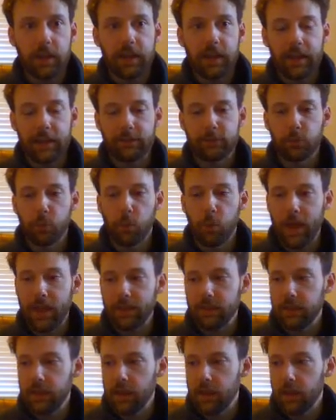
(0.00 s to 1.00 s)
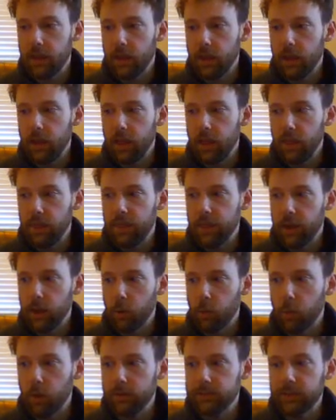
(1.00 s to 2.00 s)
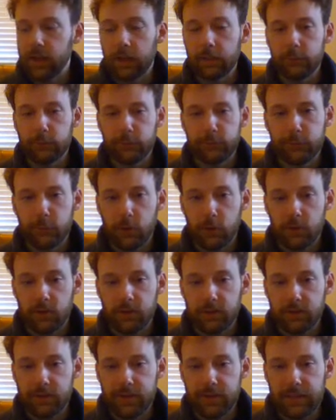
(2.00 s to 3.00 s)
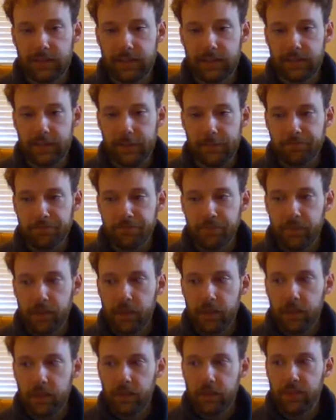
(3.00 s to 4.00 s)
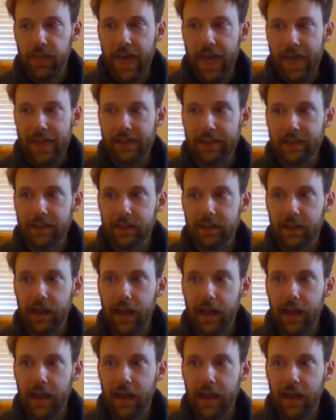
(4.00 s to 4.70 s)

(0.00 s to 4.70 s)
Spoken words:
It's when there was uncertainty that